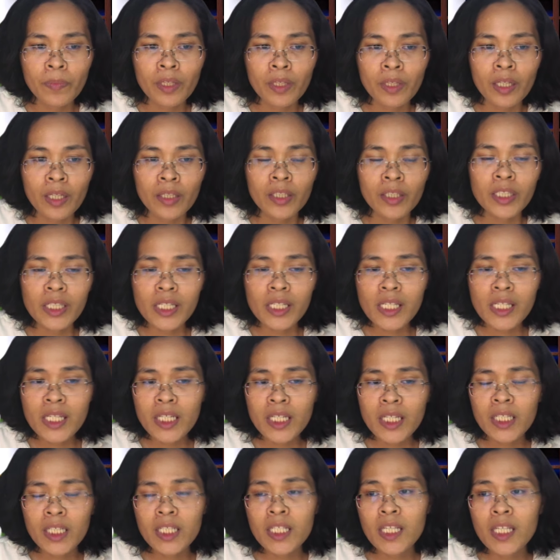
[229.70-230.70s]
there is an
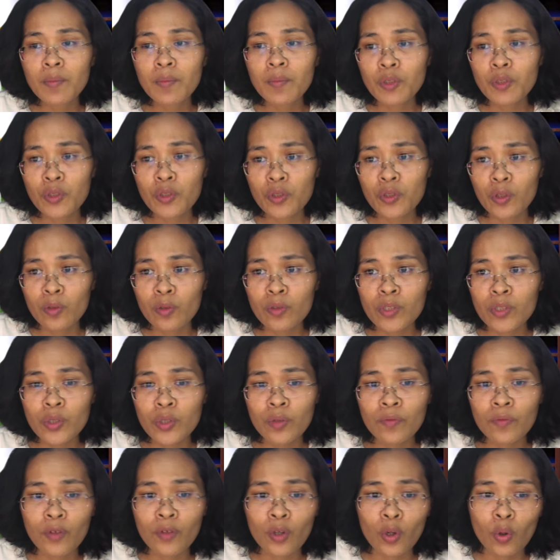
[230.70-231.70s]
exception also
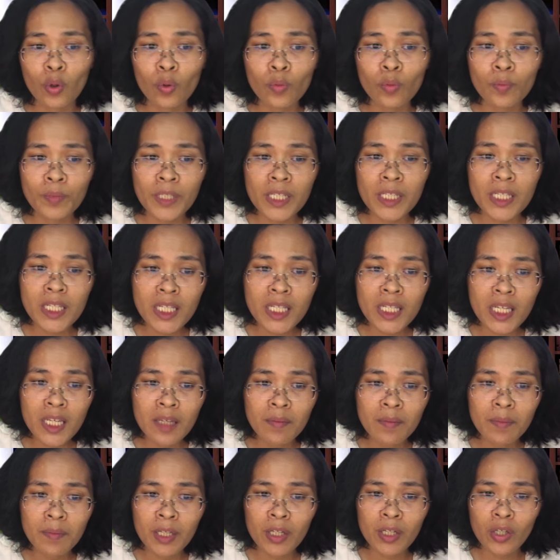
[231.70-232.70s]
for OPC
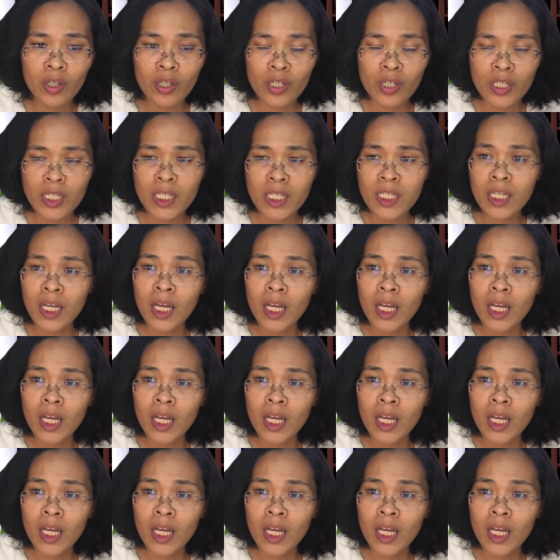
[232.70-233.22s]
because